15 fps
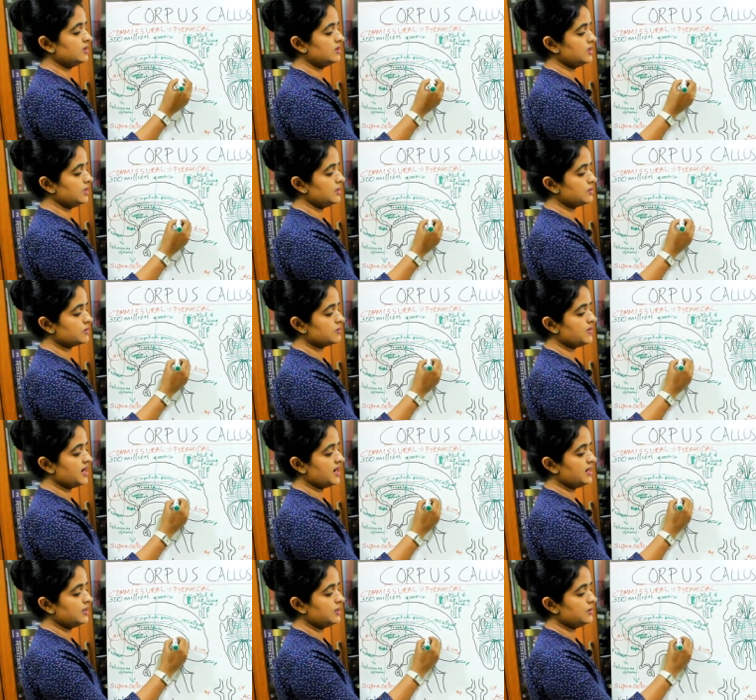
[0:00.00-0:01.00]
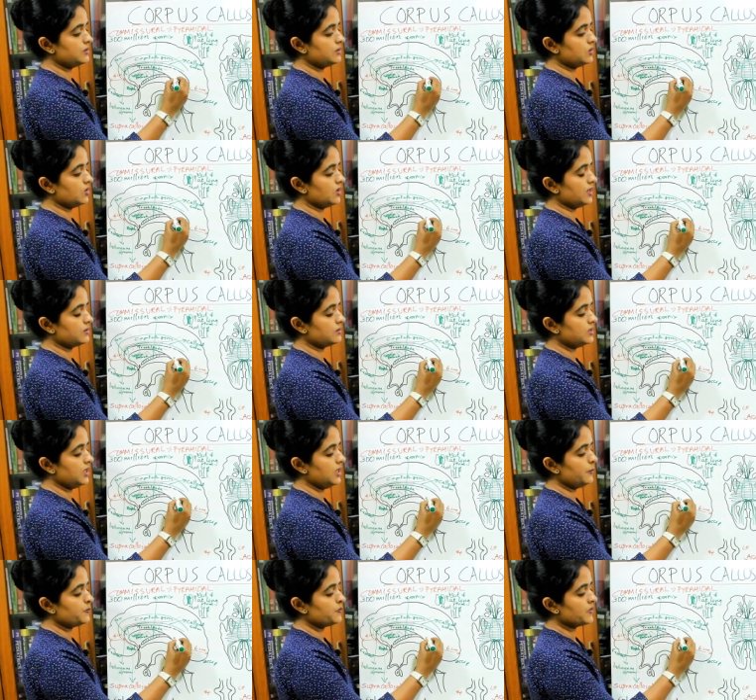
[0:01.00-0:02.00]
the thickest band is known as
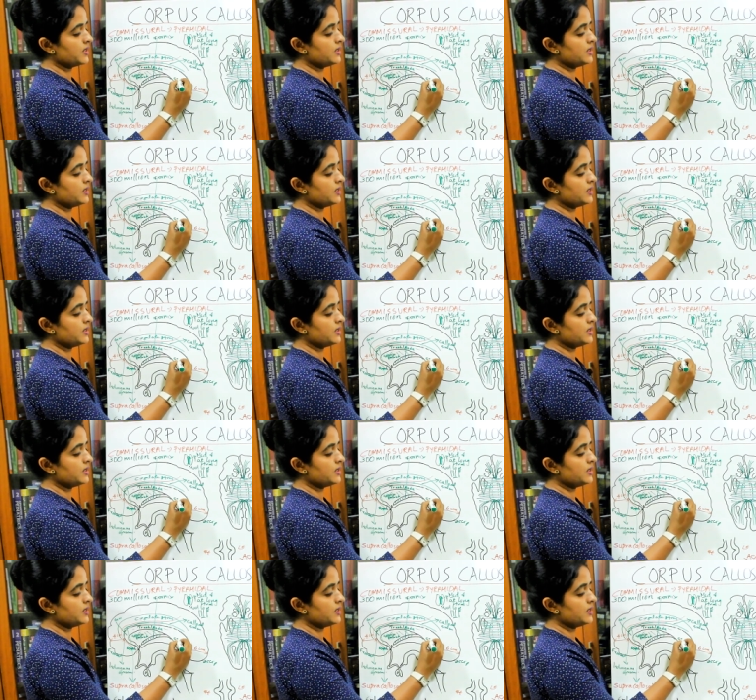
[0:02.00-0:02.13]
the